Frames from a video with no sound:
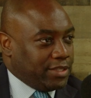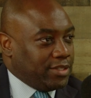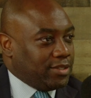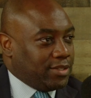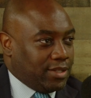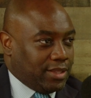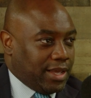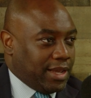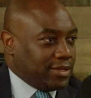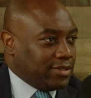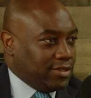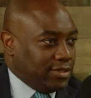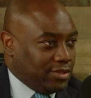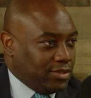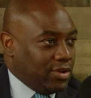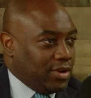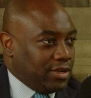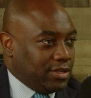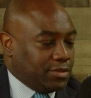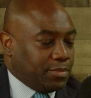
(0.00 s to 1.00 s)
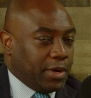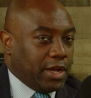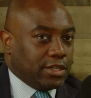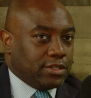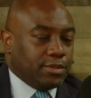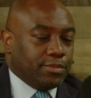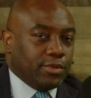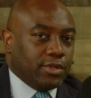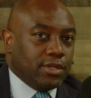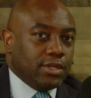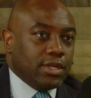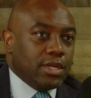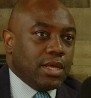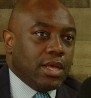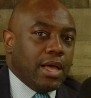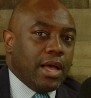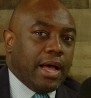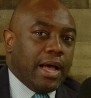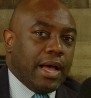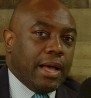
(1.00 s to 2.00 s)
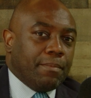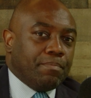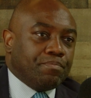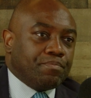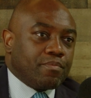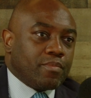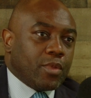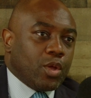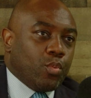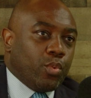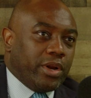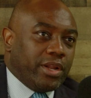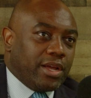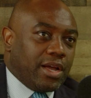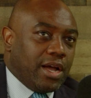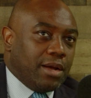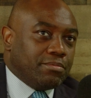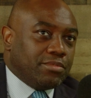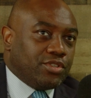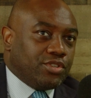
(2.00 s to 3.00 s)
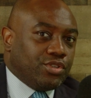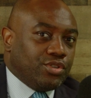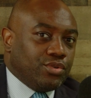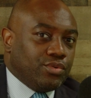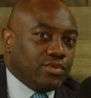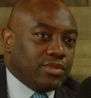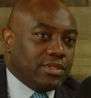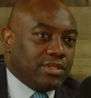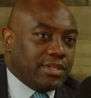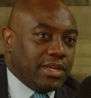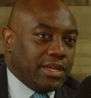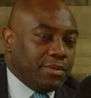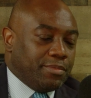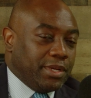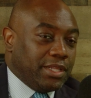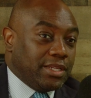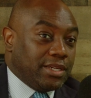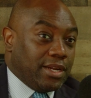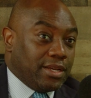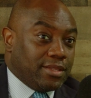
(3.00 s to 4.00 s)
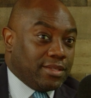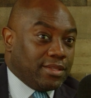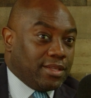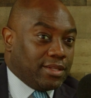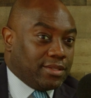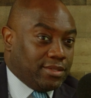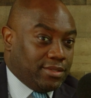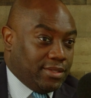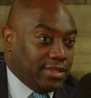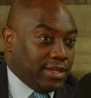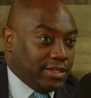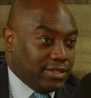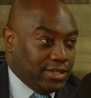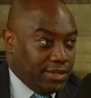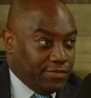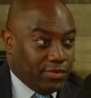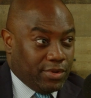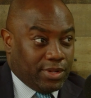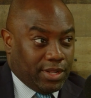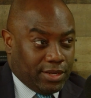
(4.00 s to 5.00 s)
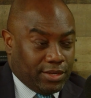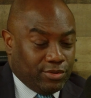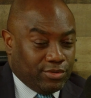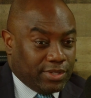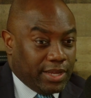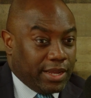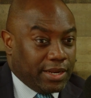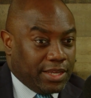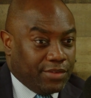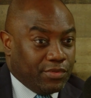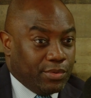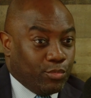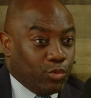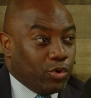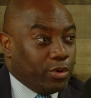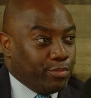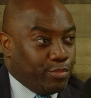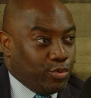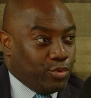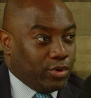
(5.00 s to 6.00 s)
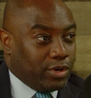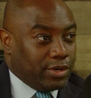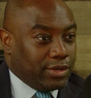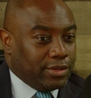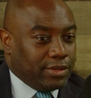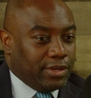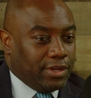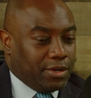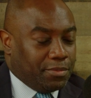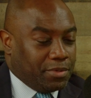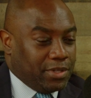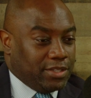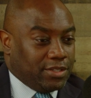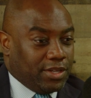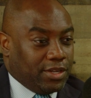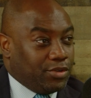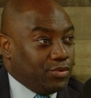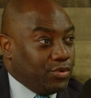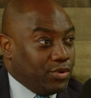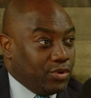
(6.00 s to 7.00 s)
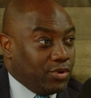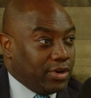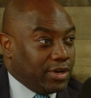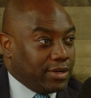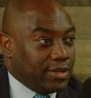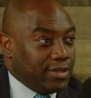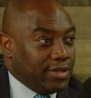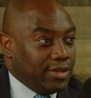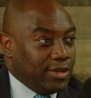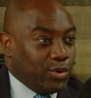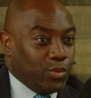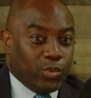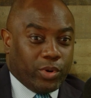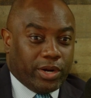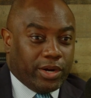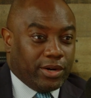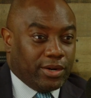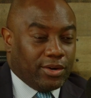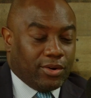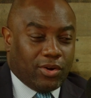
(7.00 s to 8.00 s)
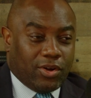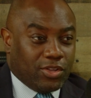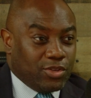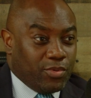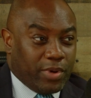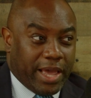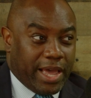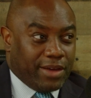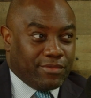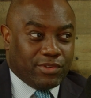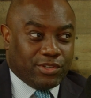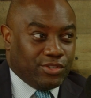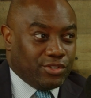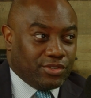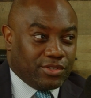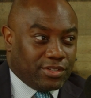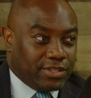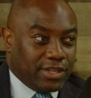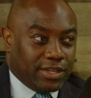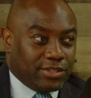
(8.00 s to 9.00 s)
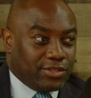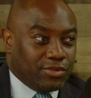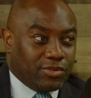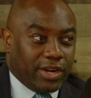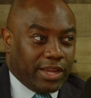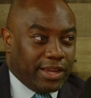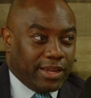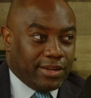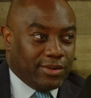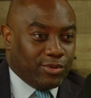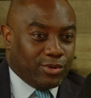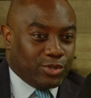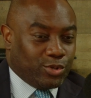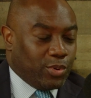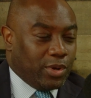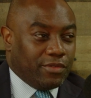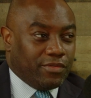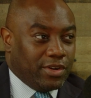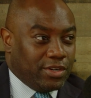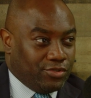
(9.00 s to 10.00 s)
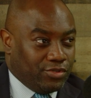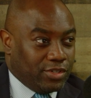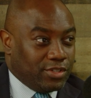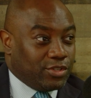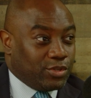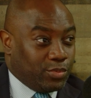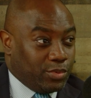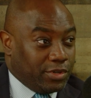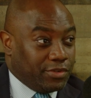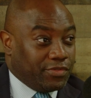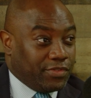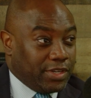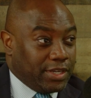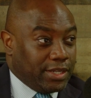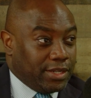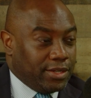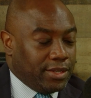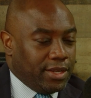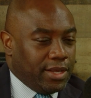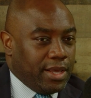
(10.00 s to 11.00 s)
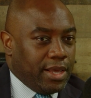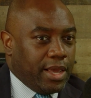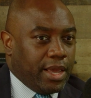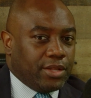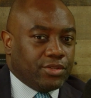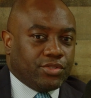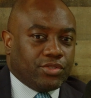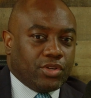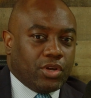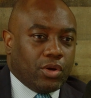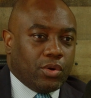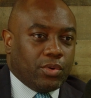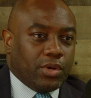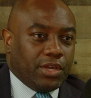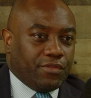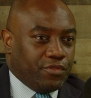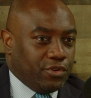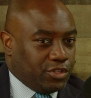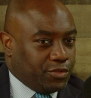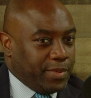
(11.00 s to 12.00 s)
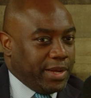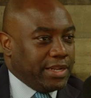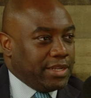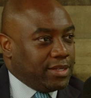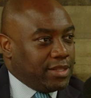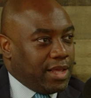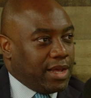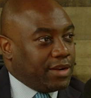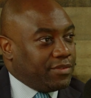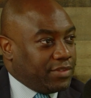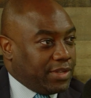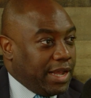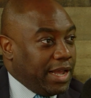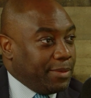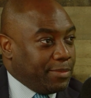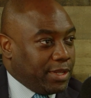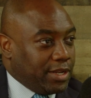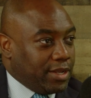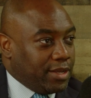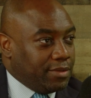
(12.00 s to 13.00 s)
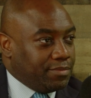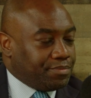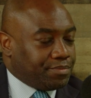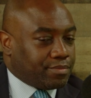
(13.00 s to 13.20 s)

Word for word: it to last as long as possible. Mm -hmm. um, when it comes to sustainability, I think that's that's even like you said, even more important in a place like New York, where all you have is your six or eight or twelve hundred square feet, and so if you're spending a lot of time in it,